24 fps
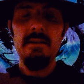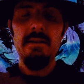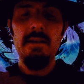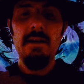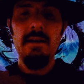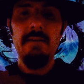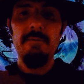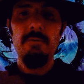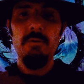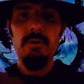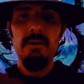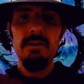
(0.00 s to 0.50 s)
The
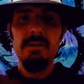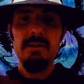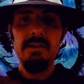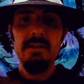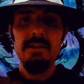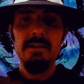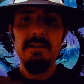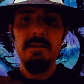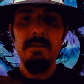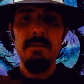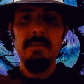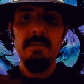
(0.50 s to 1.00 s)
F1
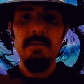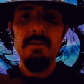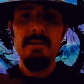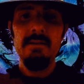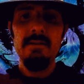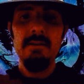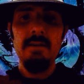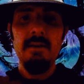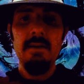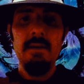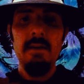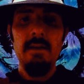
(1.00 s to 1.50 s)
system
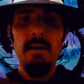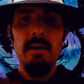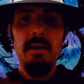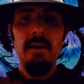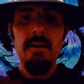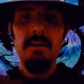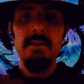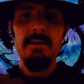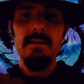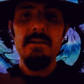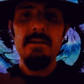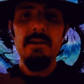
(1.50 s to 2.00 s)
is
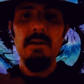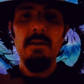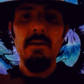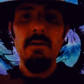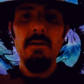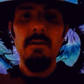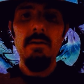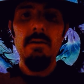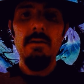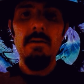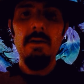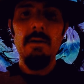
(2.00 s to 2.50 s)

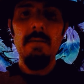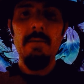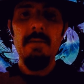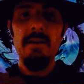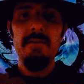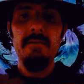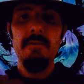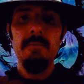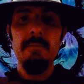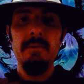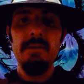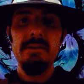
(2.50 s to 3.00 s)
still a bit
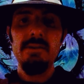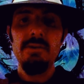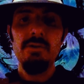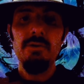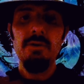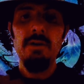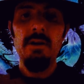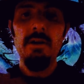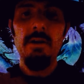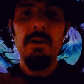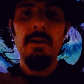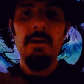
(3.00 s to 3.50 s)
of a
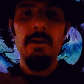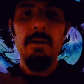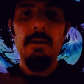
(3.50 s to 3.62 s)
mystery.